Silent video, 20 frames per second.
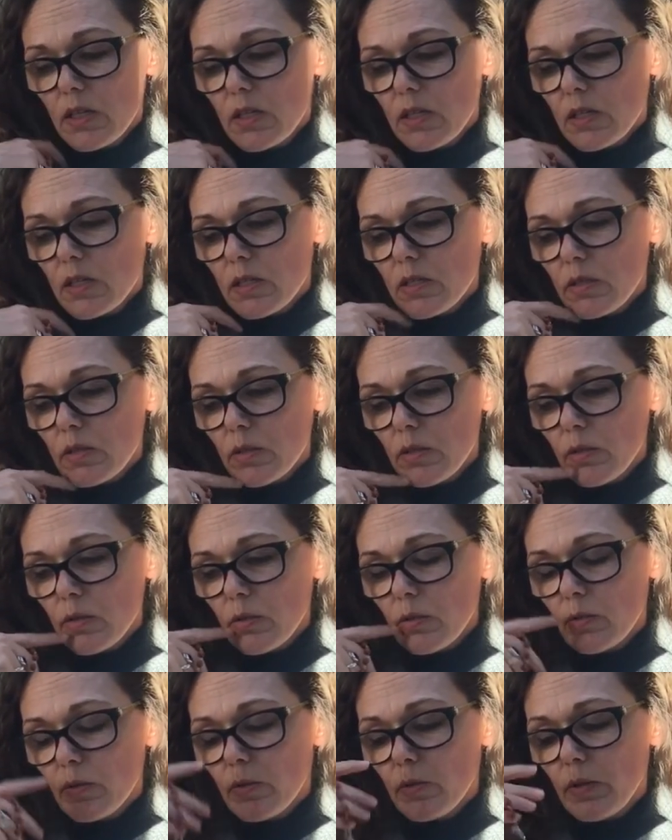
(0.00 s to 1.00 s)

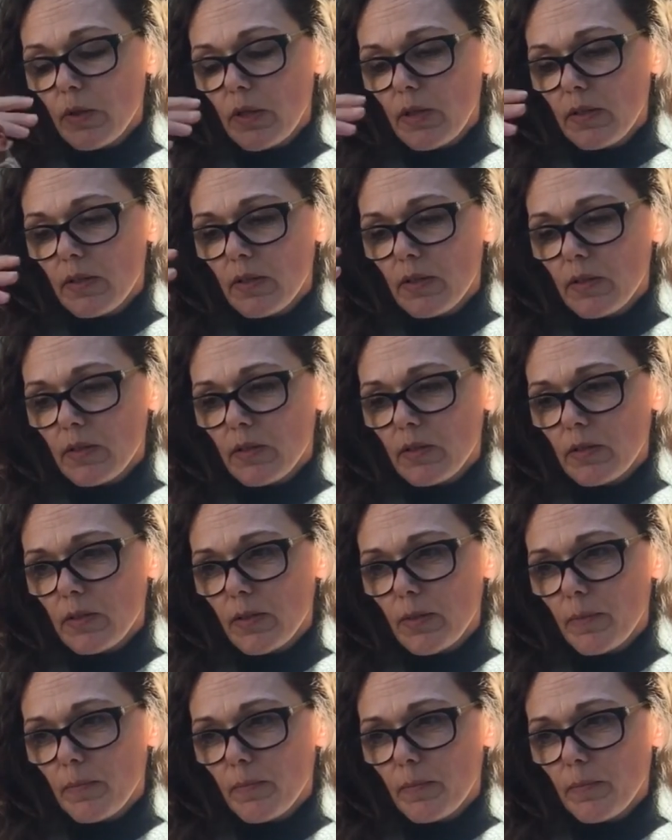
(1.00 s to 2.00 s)
So, and
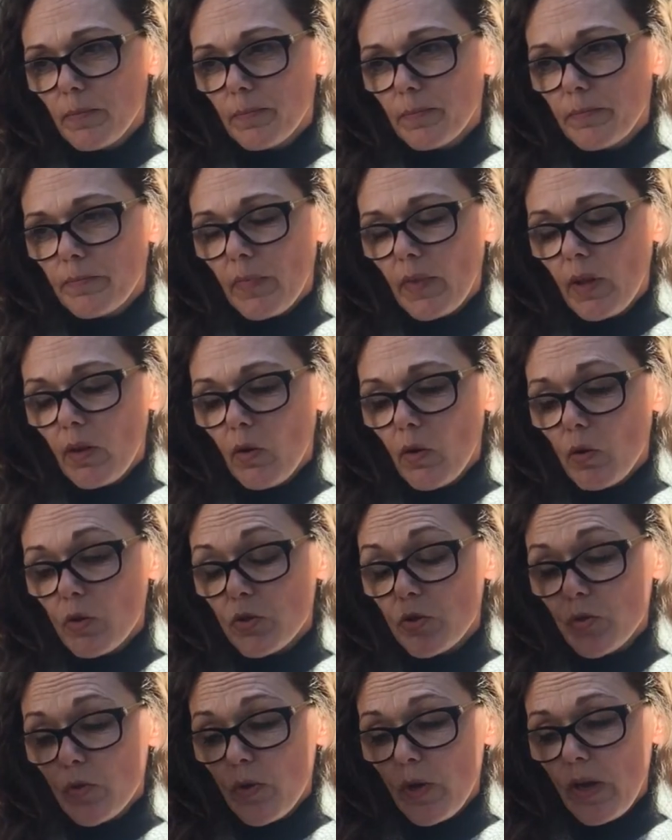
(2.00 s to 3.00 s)
then
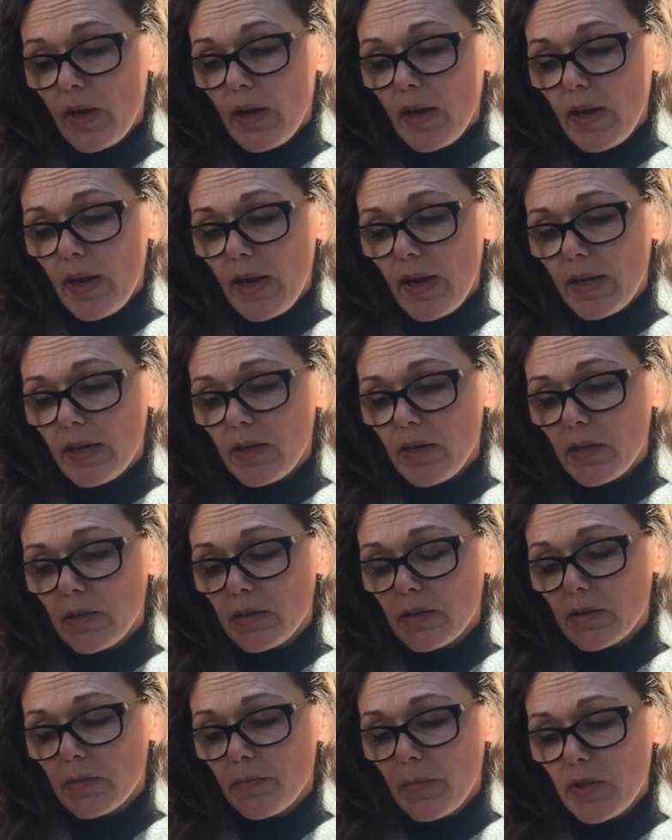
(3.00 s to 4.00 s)
also I
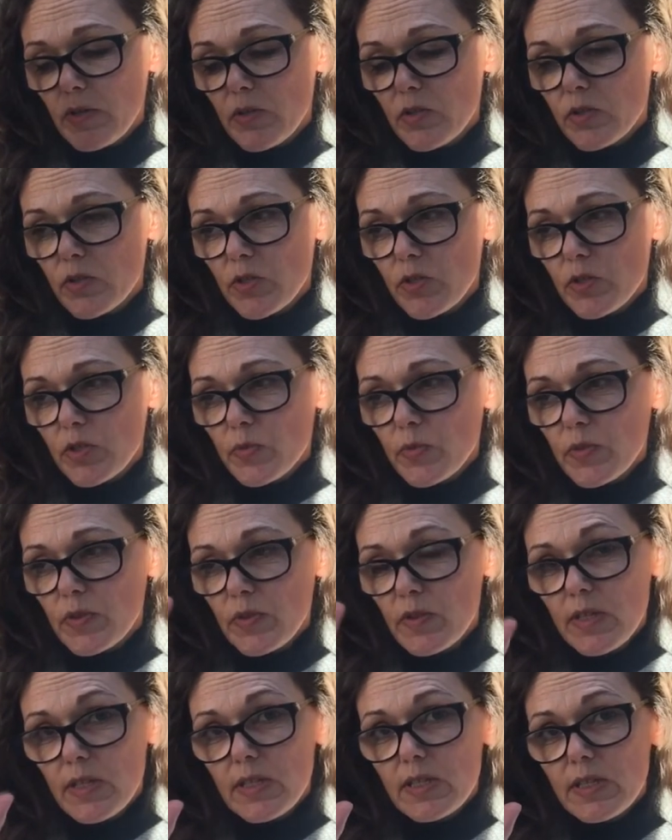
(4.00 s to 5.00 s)
got messages with
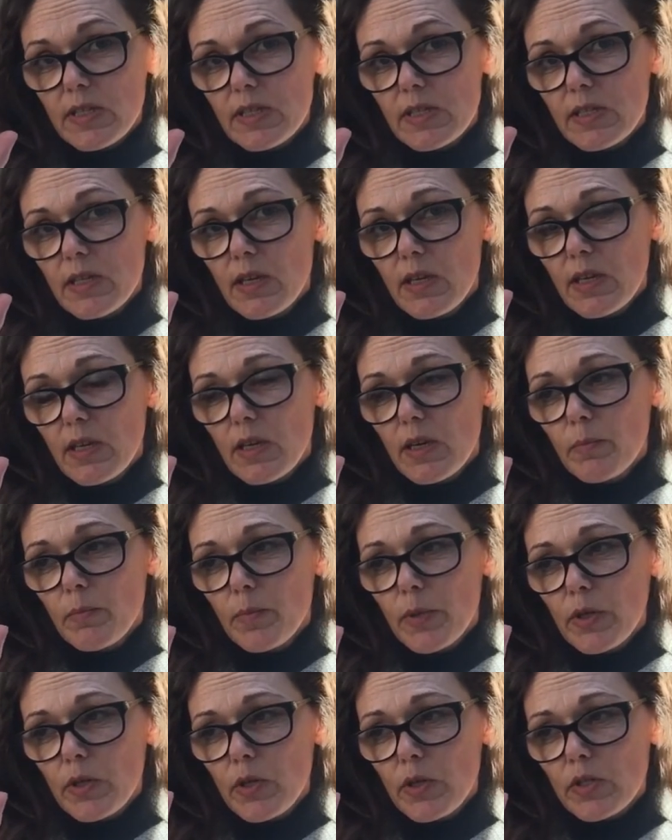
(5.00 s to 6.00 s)
this
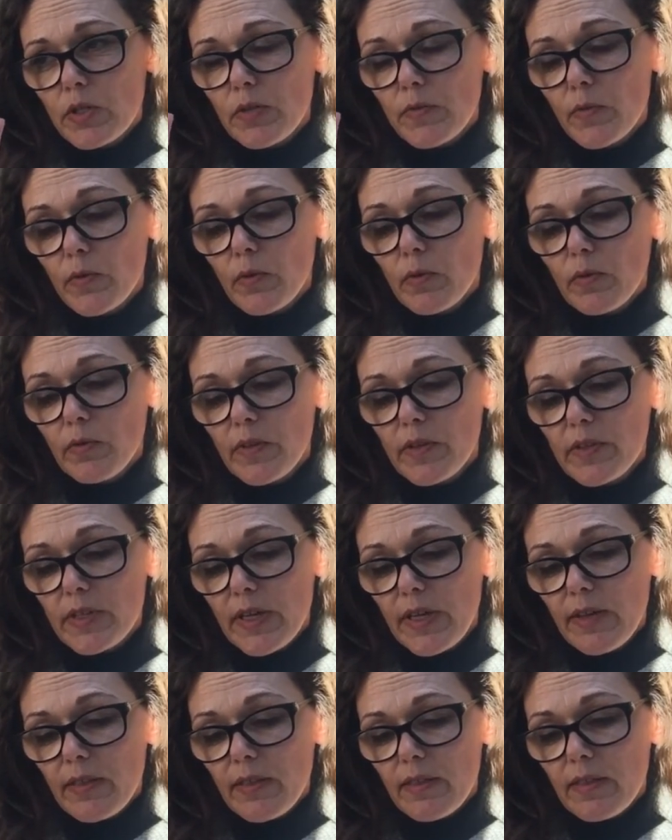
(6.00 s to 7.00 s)
because of all the
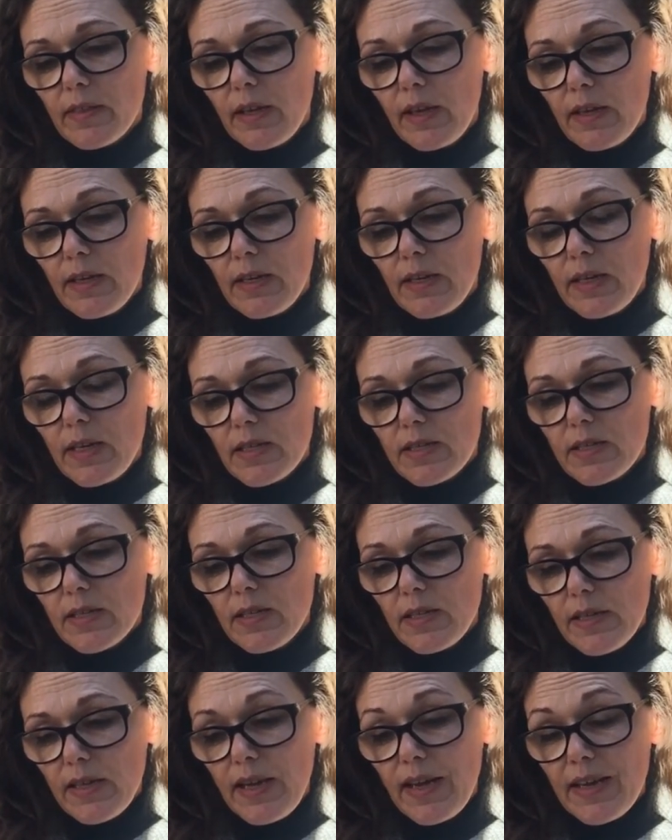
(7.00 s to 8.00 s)
death in
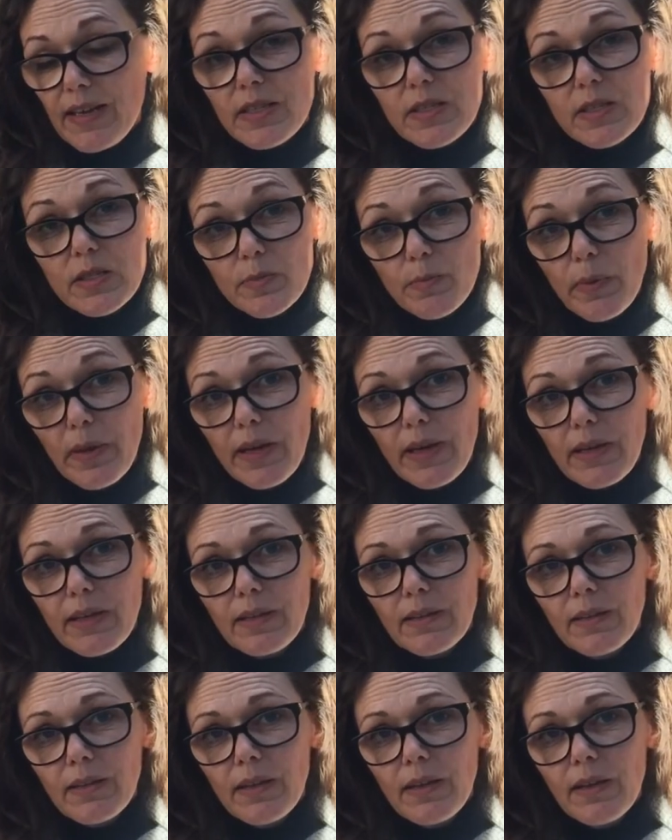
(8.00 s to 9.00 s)
Italy and
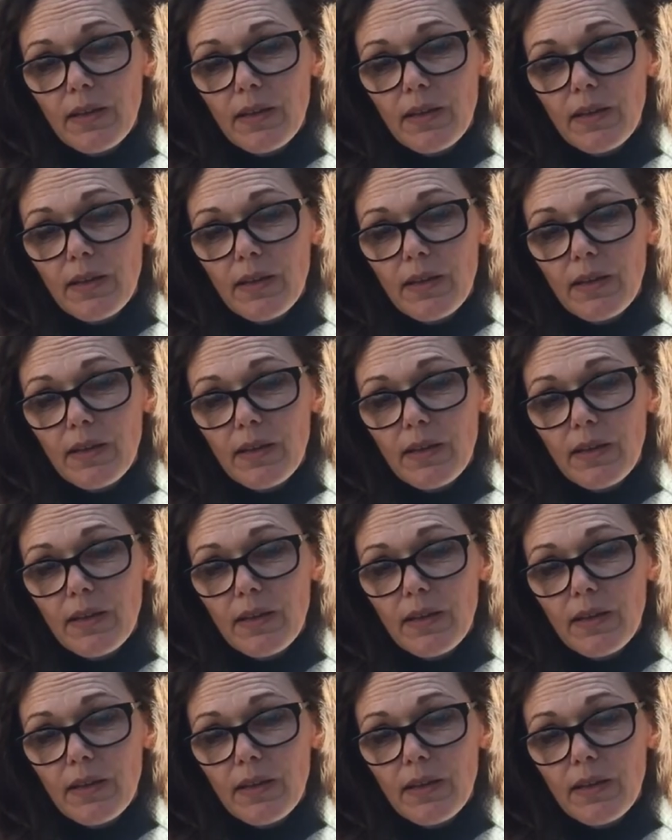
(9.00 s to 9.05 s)
Spain.